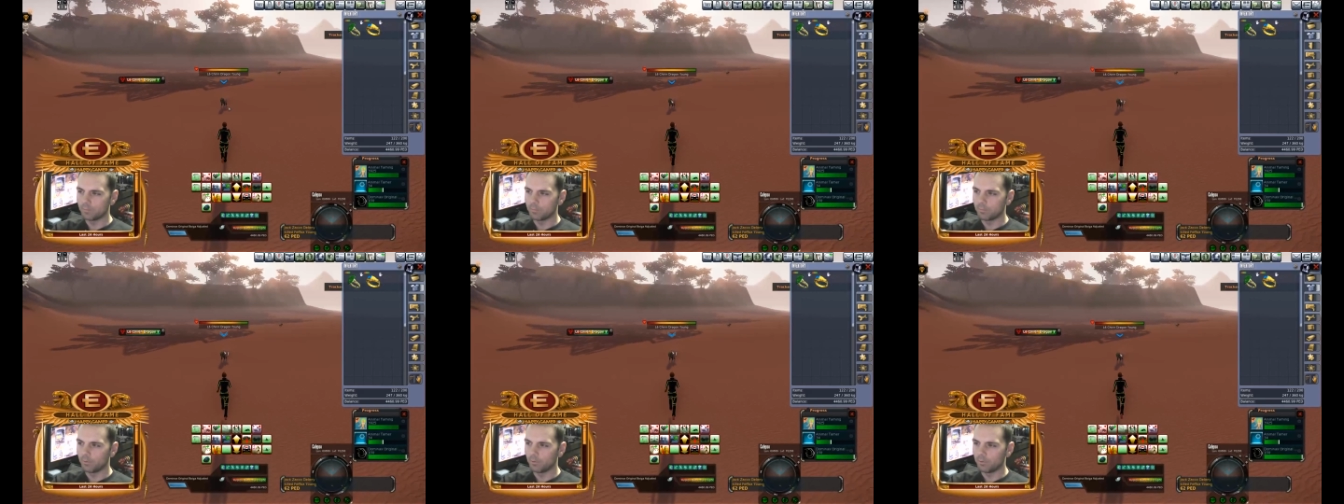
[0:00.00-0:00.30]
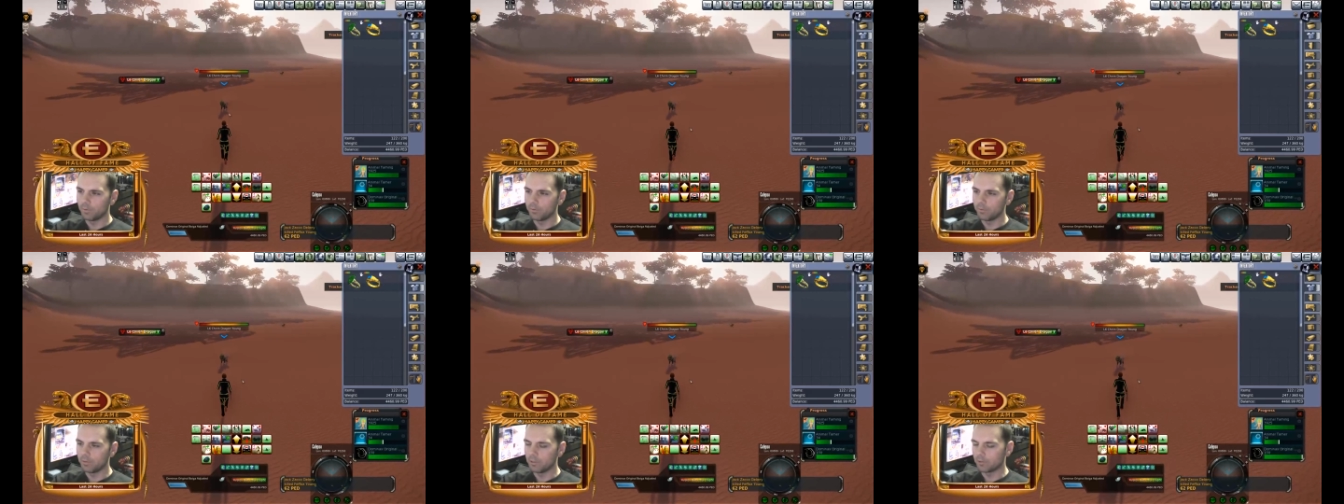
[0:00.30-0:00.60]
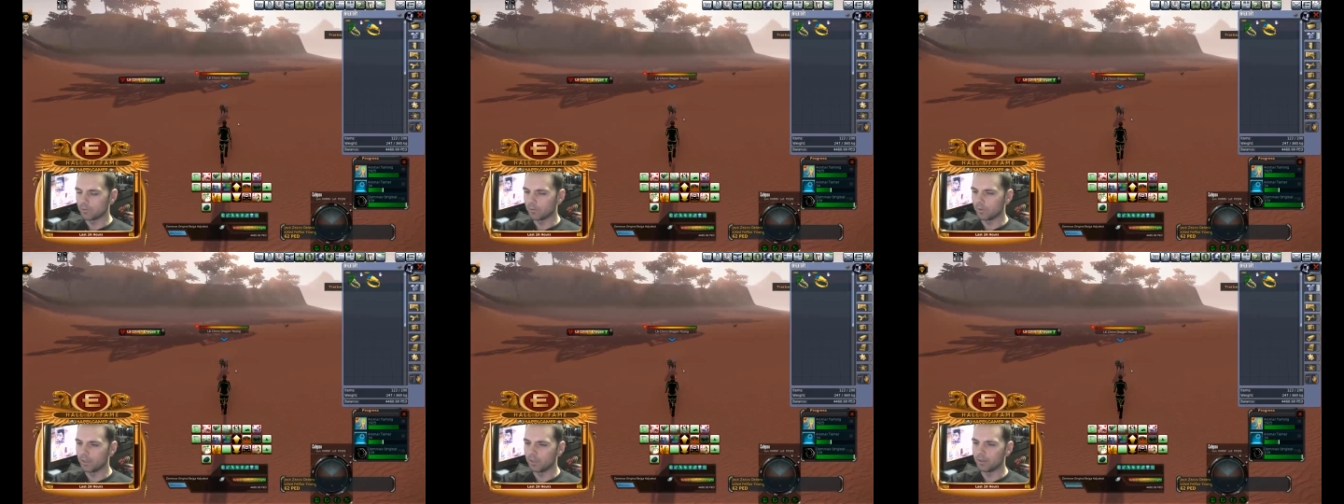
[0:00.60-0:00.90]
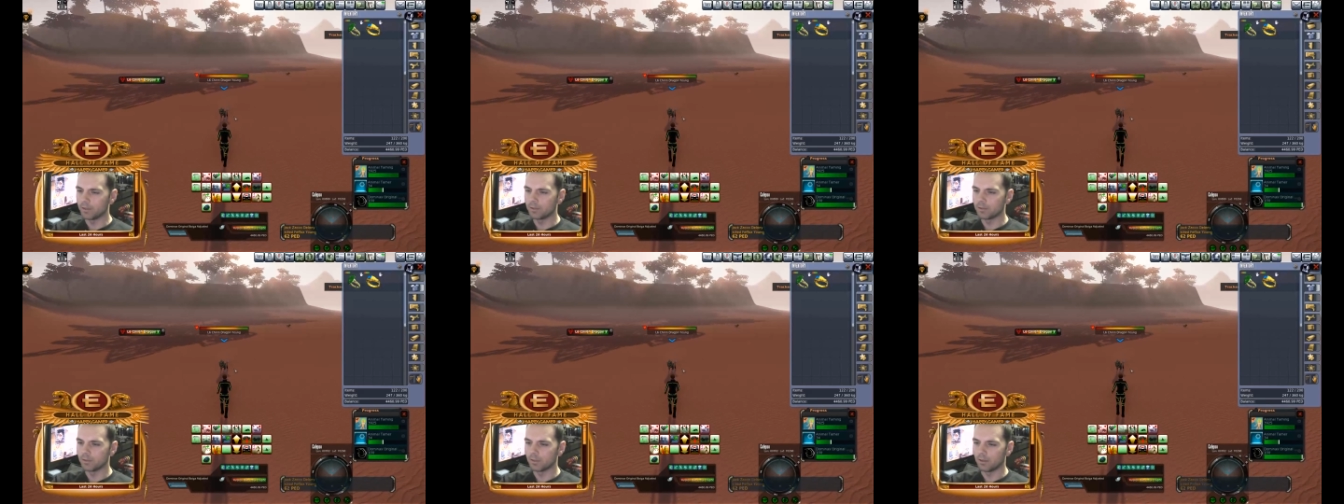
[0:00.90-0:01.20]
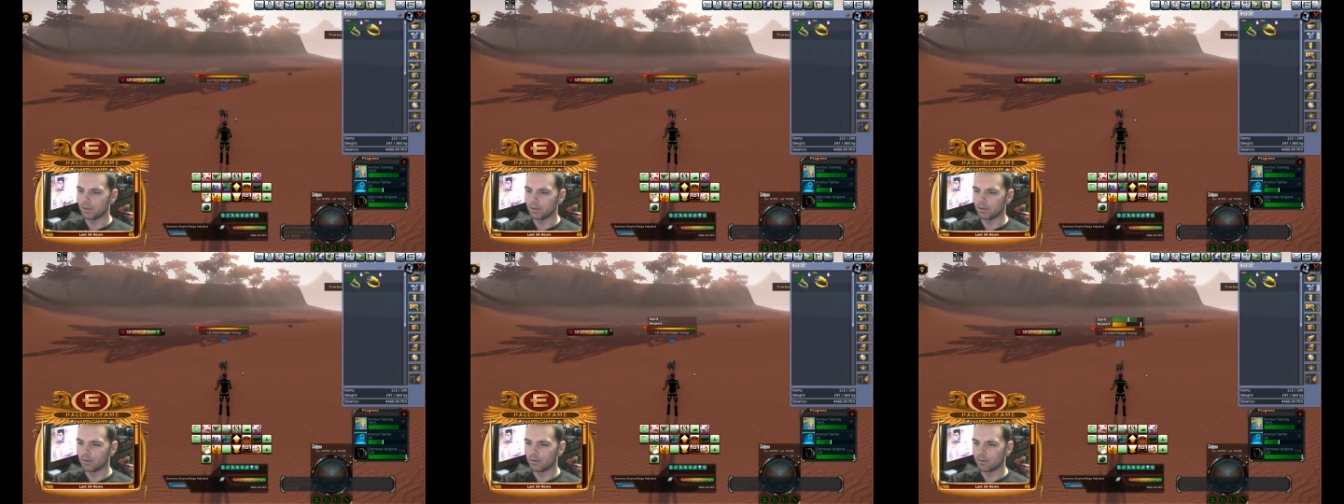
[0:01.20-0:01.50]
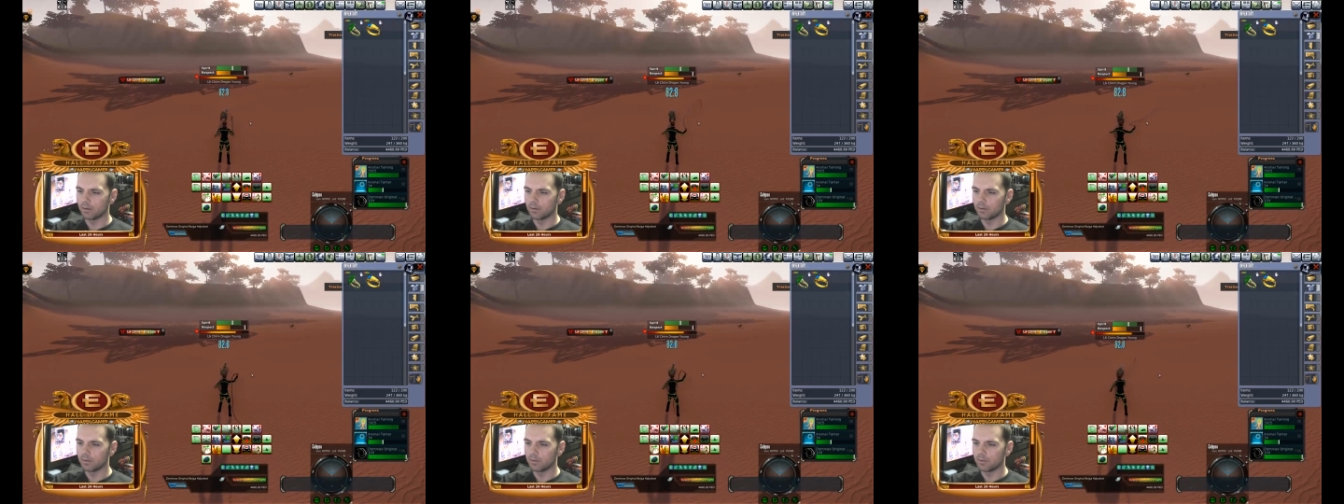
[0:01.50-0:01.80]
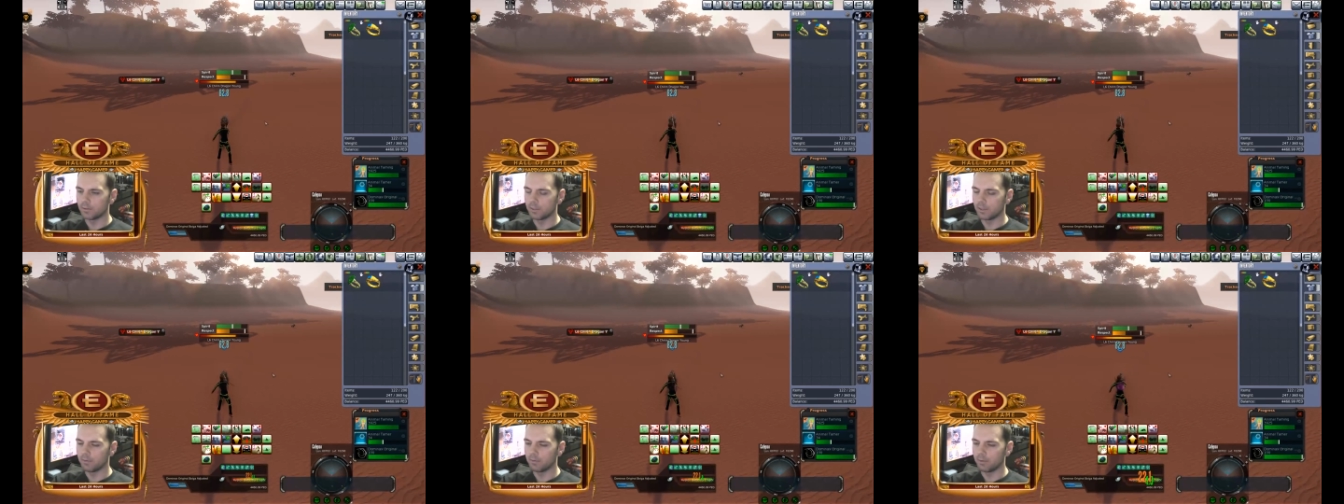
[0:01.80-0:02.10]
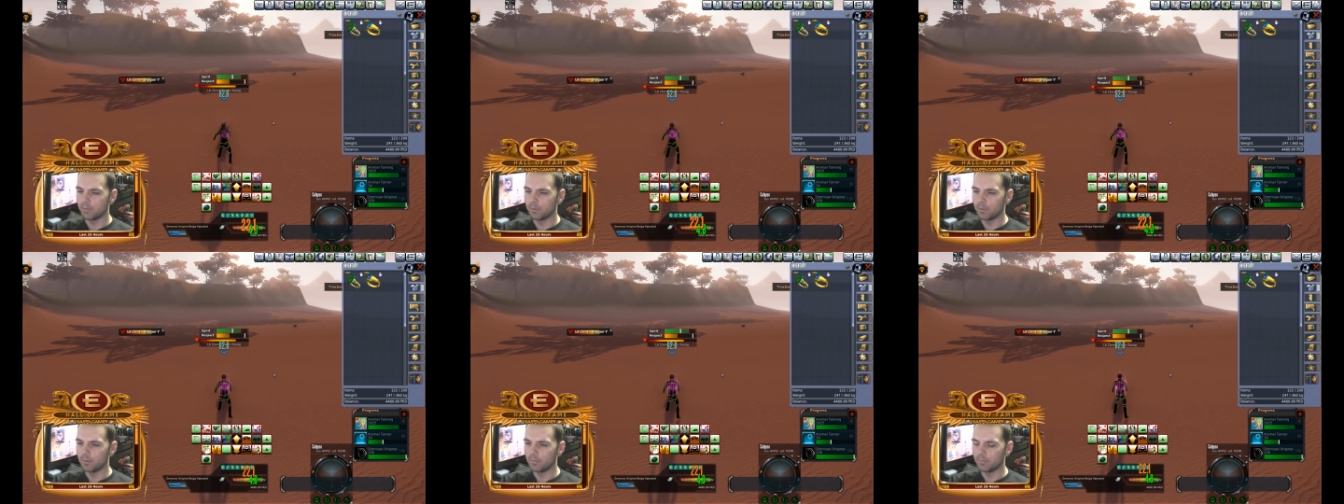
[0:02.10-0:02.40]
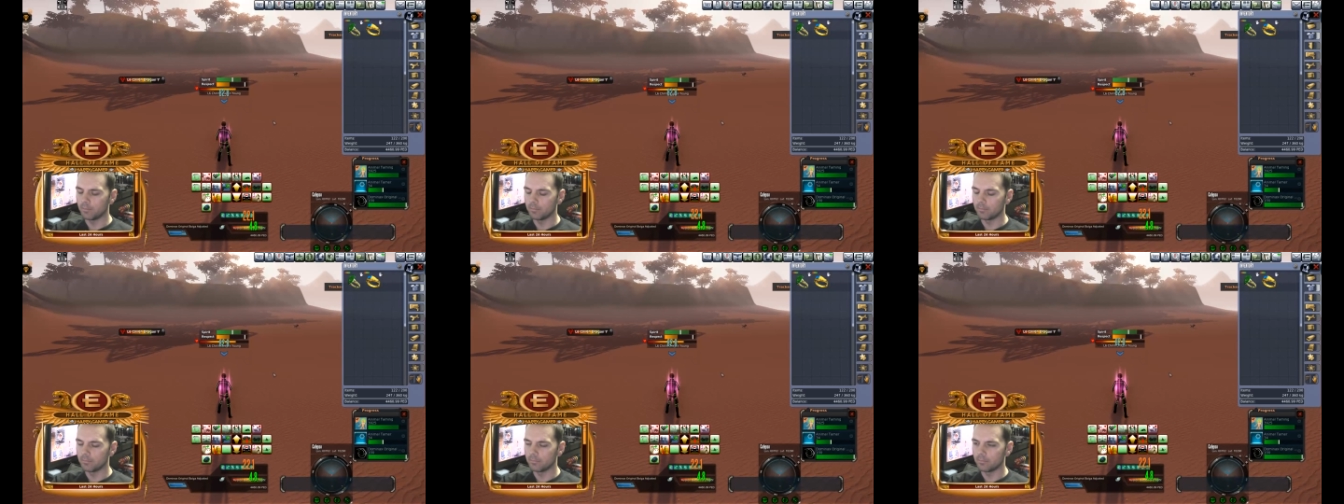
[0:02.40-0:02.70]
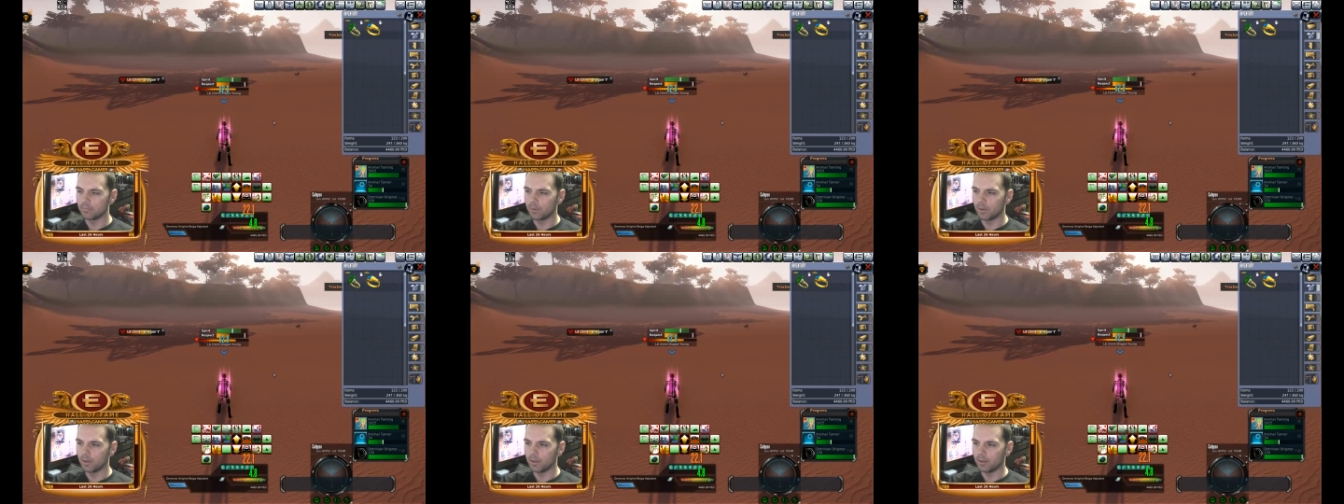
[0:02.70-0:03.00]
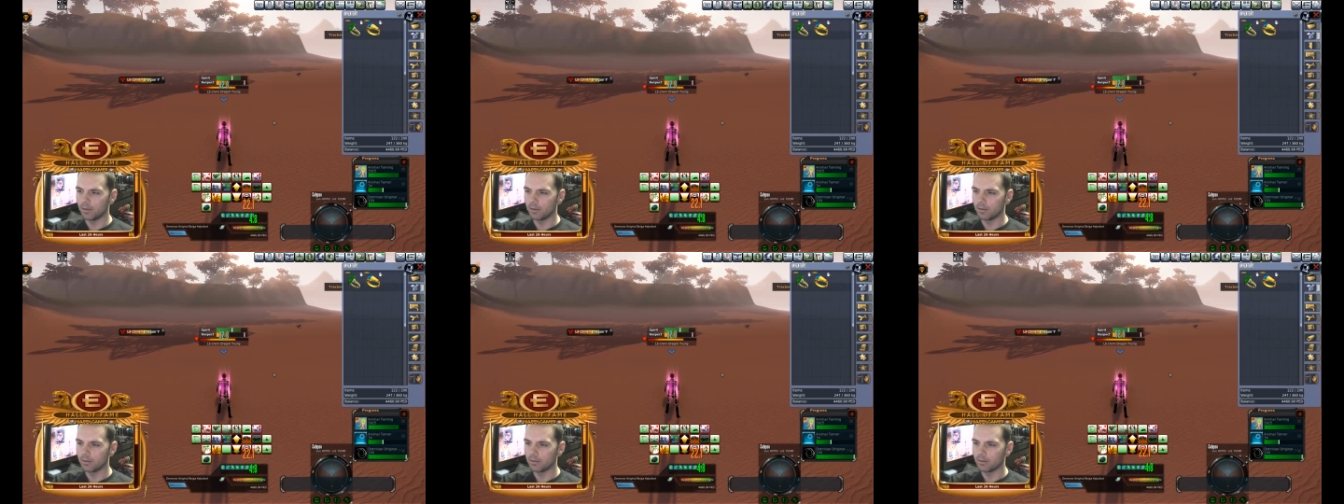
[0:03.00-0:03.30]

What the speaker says: Both of these rings are saving me money,